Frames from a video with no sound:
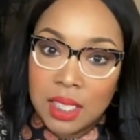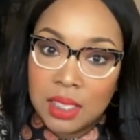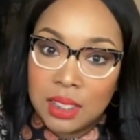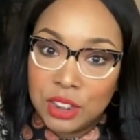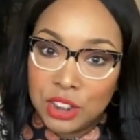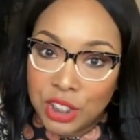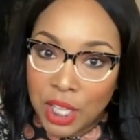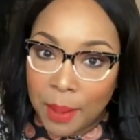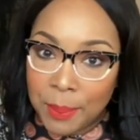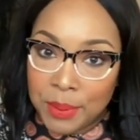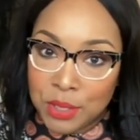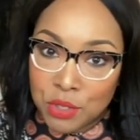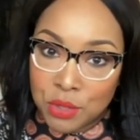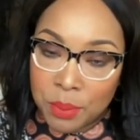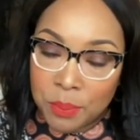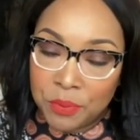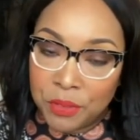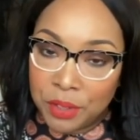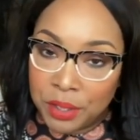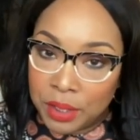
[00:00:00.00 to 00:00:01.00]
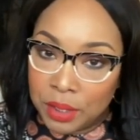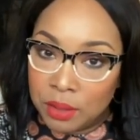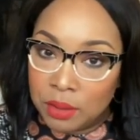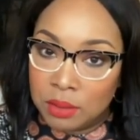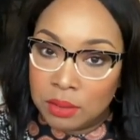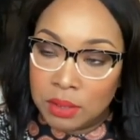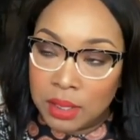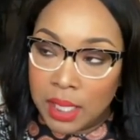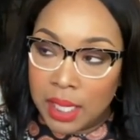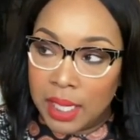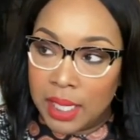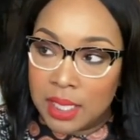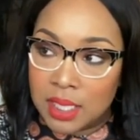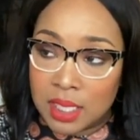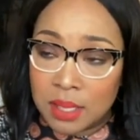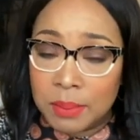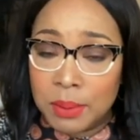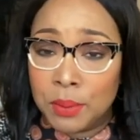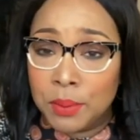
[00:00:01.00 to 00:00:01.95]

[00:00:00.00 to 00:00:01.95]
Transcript: shopping trip for you, and it's going to be